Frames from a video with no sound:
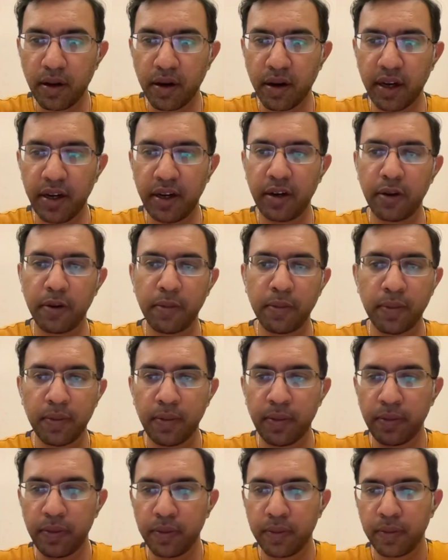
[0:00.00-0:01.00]
Right?
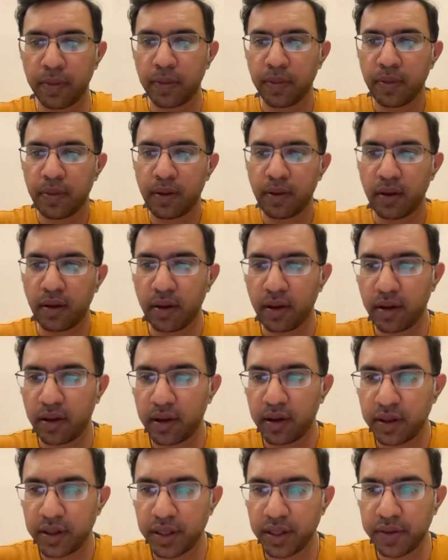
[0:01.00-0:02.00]

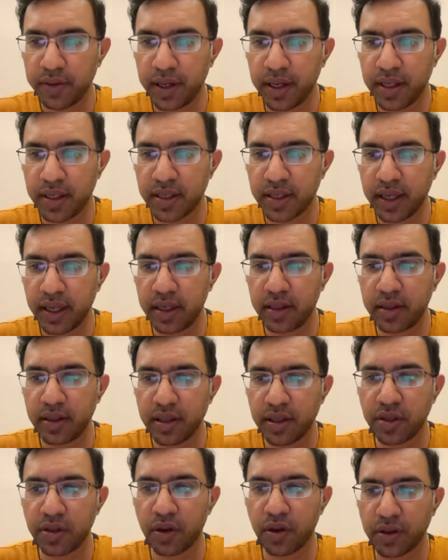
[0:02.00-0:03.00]
Shivan is saying
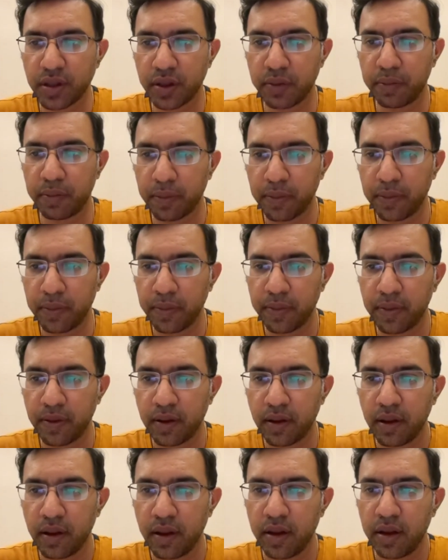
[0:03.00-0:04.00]
this is awesome.
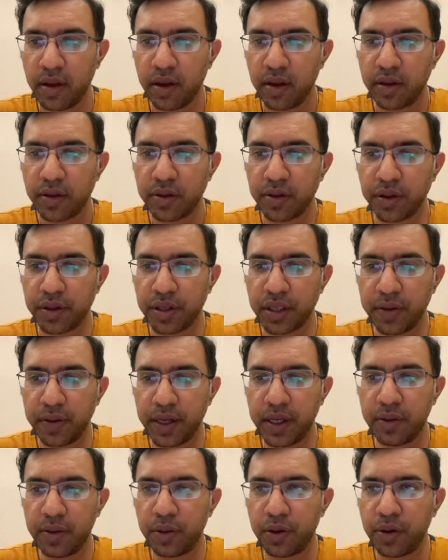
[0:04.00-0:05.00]
So
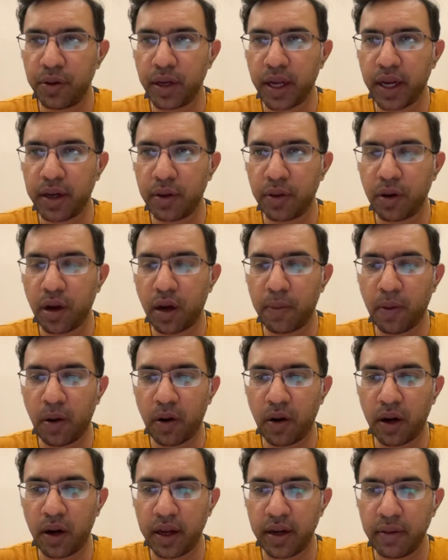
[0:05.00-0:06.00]
Shivan, would you like to come
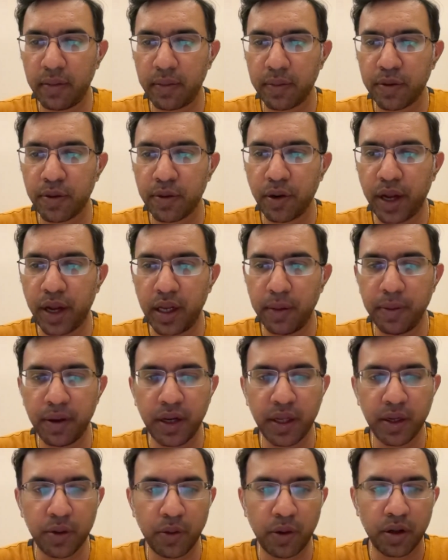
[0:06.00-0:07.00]
online? So
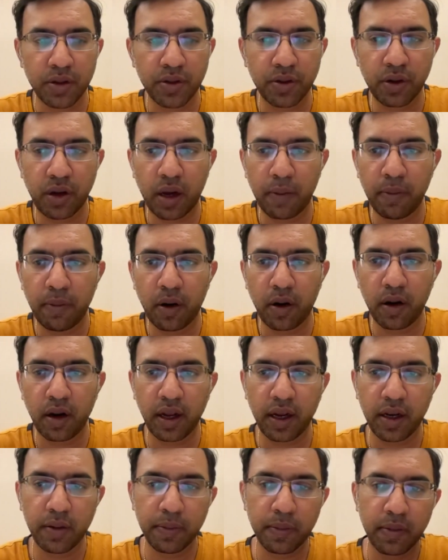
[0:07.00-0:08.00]
anybody who wants to come
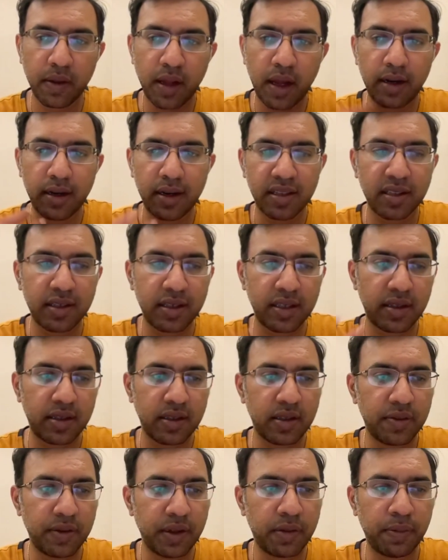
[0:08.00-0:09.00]
online and discuss
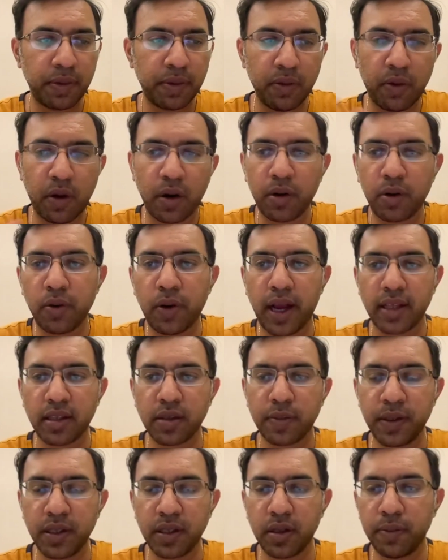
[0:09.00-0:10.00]
this with me, want to
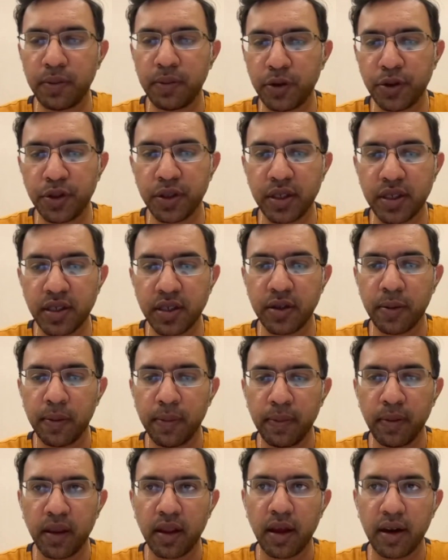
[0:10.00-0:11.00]
ask me some questions,
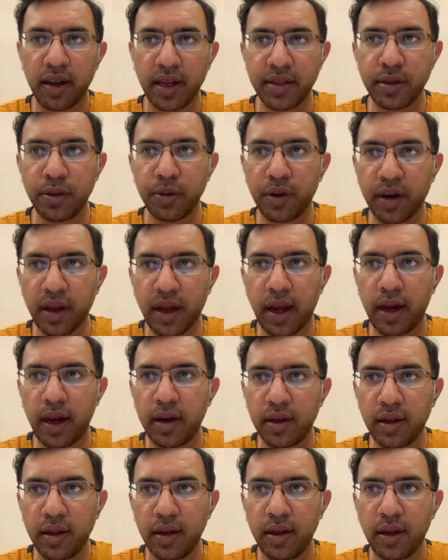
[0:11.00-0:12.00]
raise your
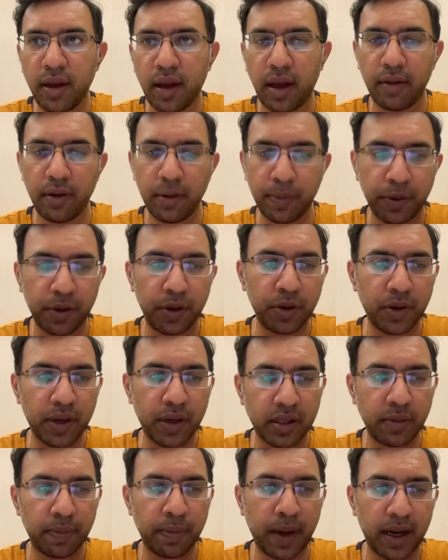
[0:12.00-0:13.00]
hand. I will put you
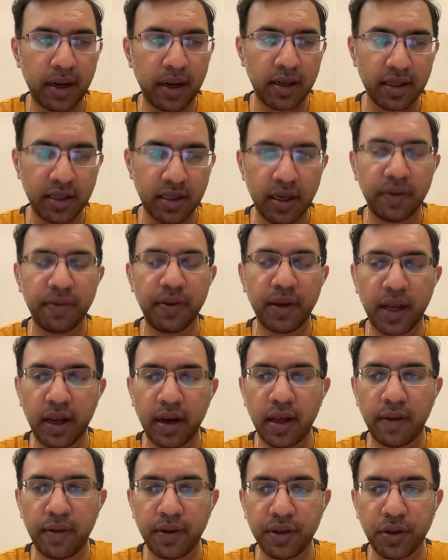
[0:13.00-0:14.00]
as a panelist and we
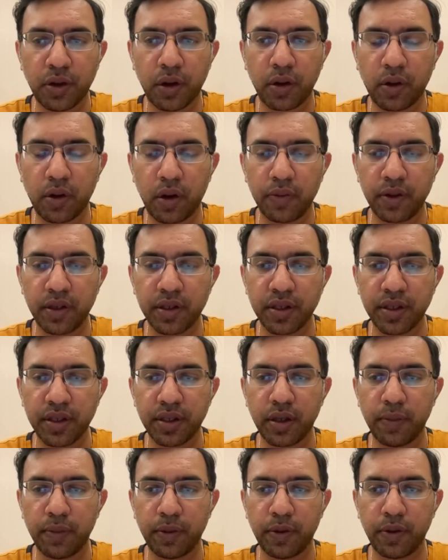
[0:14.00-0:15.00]
can have a short
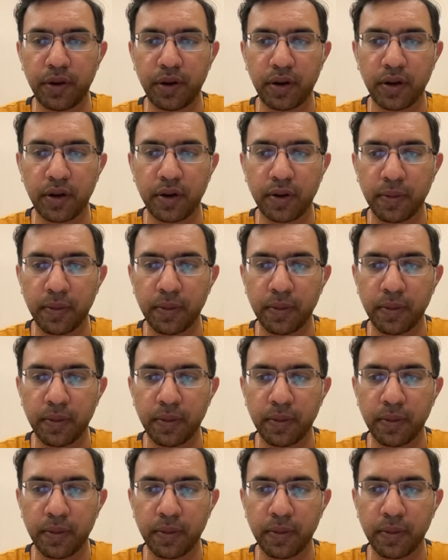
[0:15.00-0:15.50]
conversation about it.